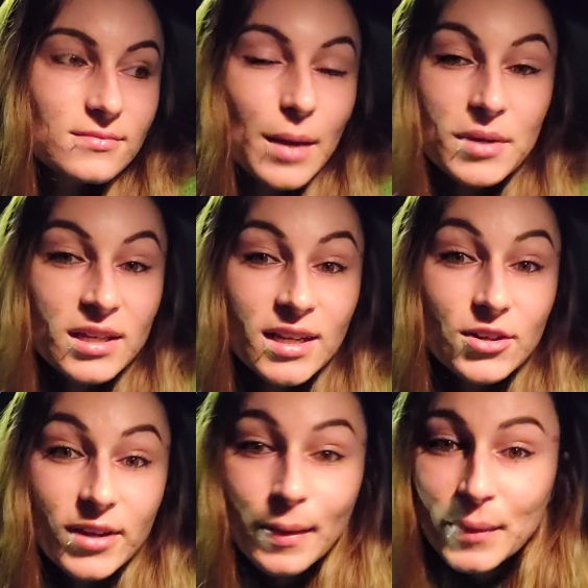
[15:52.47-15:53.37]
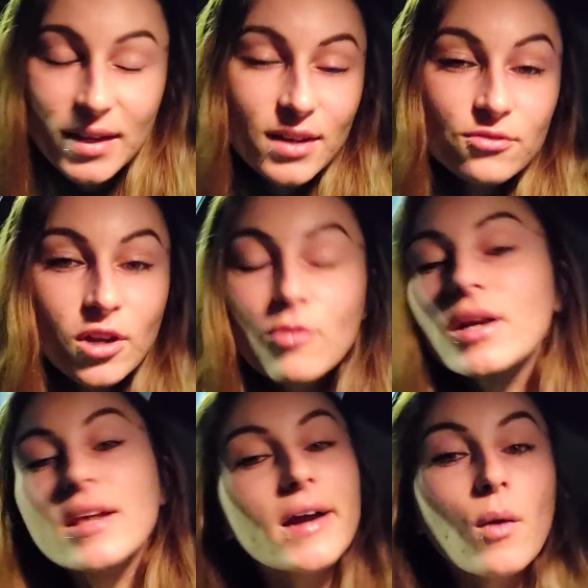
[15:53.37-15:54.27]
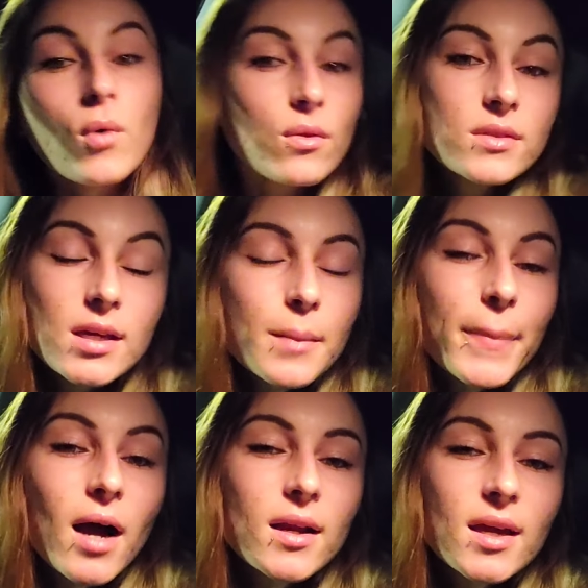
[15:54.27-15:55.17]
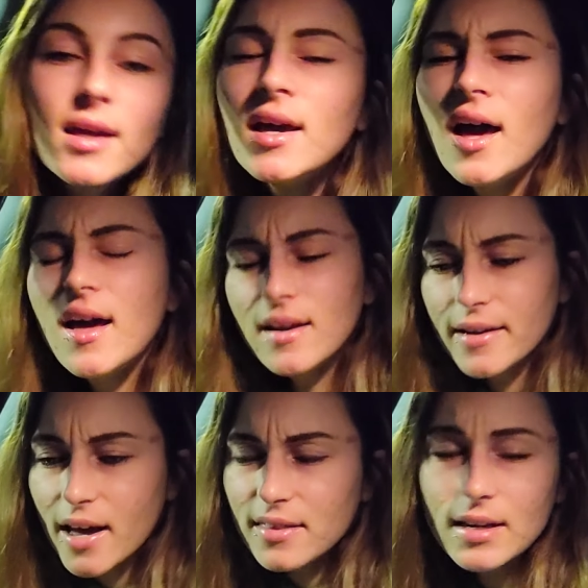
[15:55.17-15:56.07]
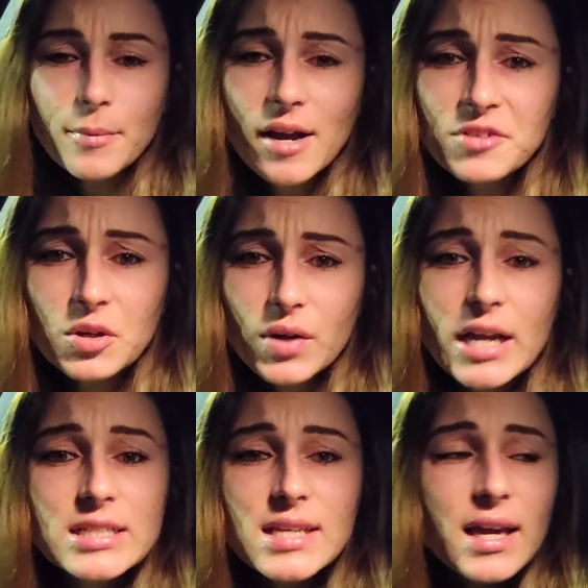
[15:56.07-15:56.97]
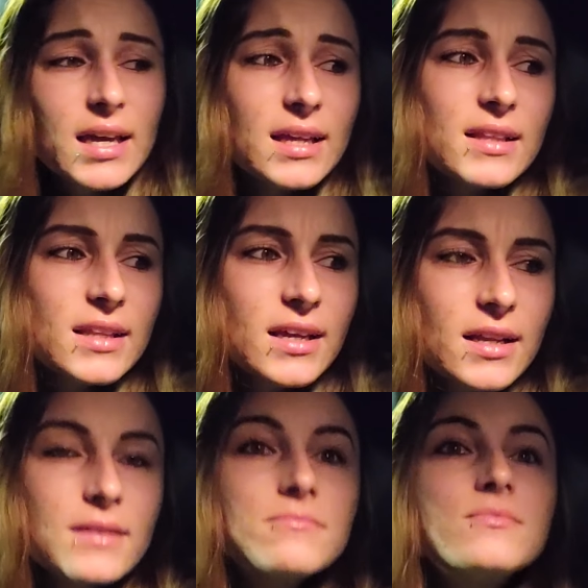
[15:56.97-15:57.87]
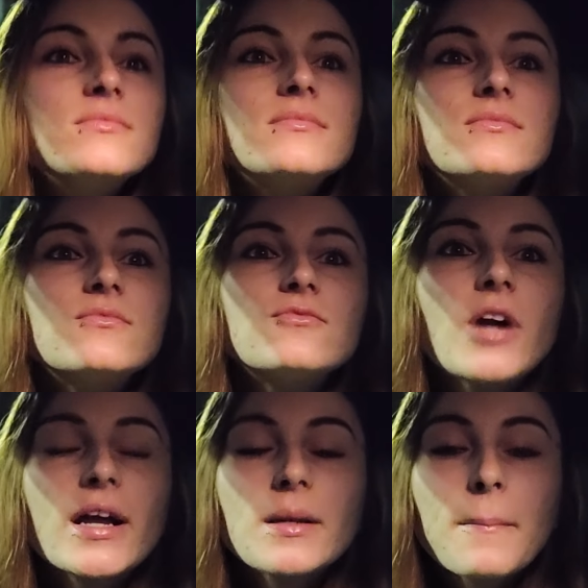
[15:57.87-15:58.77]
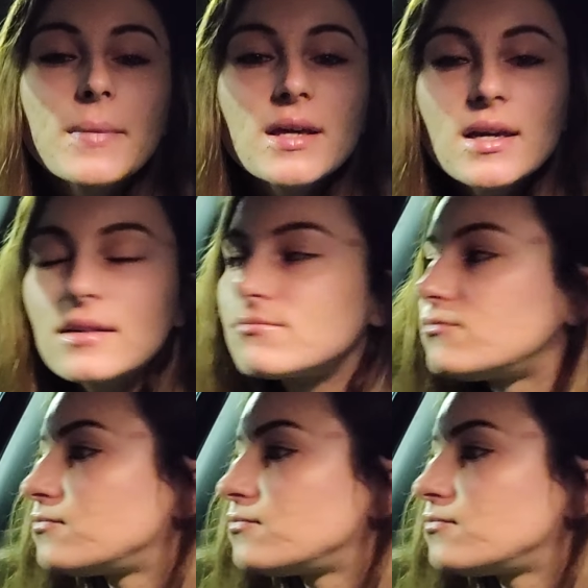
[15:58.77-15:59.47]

I mean, it'll hit me out of nowhere. Like, I won't think about it nothing. I'm having a great day and then randomly